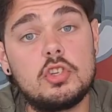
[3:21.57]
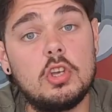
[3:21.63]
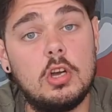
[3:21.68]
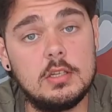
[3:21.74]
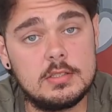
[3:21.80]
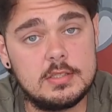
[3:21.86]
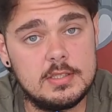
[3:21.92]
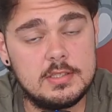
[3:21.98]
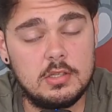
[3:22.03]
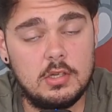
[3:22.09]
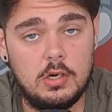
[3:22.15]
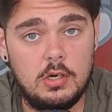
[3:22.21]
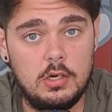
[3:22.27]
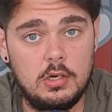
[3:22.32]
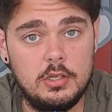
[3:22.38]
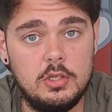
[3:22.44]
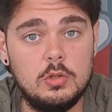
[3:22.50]
Chances
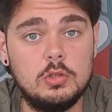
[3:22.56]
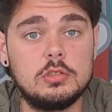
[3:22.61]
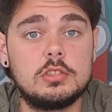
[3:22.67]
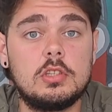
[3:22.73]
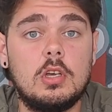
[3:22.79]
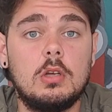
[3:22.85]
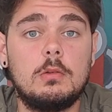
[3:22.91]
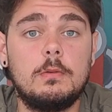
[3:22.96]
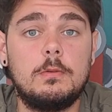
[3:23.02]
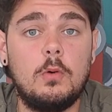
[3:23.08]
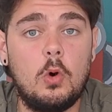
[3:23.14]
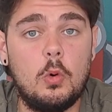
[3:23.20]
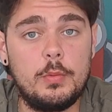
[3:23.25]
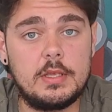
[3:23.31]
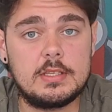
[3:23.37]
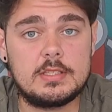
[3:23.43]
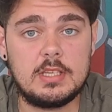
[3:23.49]
are you will start
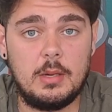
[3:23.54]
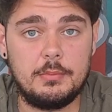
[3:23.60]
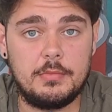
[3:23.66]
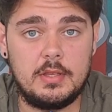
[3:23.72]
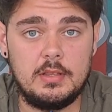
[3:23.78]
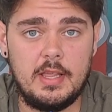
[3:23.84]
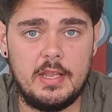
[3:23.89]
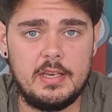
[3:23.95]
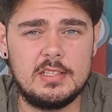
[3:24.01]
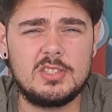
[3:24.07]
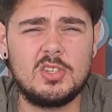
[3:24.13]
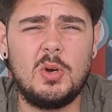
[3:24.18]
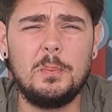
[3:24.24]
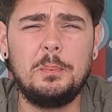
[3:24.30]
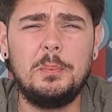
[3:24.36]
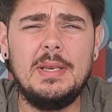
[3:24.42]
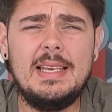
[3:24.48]
forming something that is
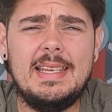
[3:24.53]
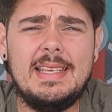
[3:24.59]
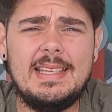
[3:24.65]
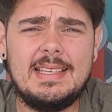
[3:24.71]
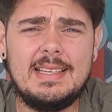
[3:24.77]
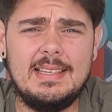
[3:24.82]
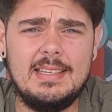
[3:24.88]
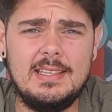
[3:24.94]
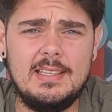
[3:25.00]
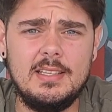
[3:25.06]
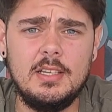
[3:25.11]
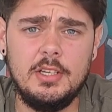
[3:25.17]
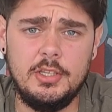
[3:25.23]
completely